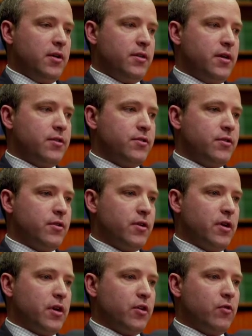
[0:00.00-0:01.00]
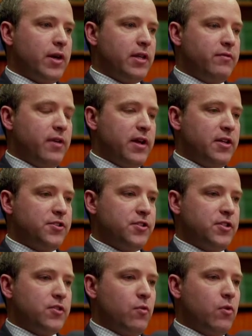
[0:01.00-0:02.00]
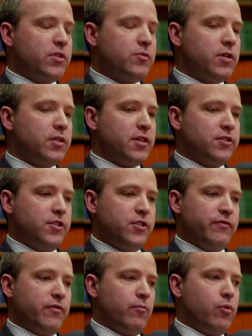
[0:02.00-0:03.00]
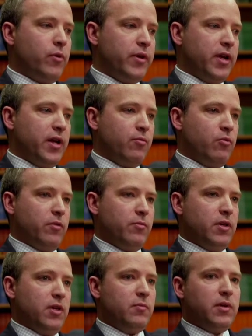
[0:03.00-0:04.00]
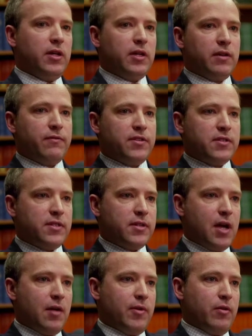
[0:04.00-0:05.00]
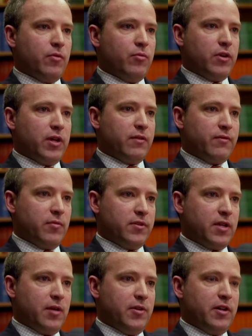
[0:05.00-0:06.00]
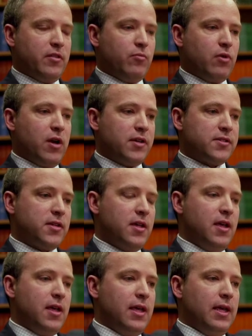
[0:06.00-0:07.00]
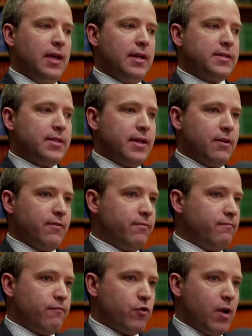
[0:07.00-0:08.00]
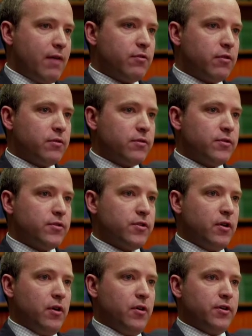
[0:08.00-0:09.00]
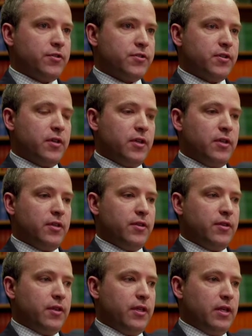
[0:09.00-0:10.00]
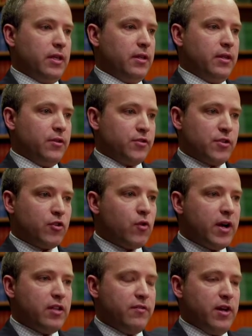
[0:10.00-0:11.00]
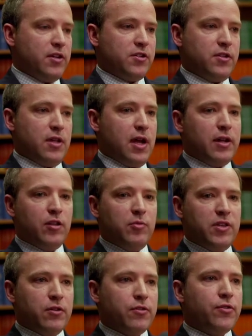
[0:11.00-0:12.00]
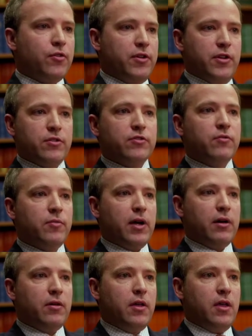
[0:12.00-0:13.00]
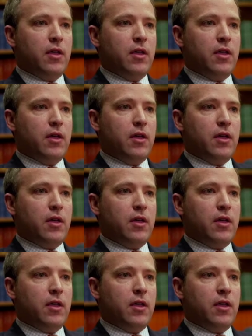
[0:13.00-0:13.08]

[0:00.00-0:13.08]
The other great advantage is once we get that tissue from point A to point B, meaning if it's the tummy, we're bringing it from the tummy to the breast, it is there forever. So there's a great advantage to that. It'll be there 30 years from now.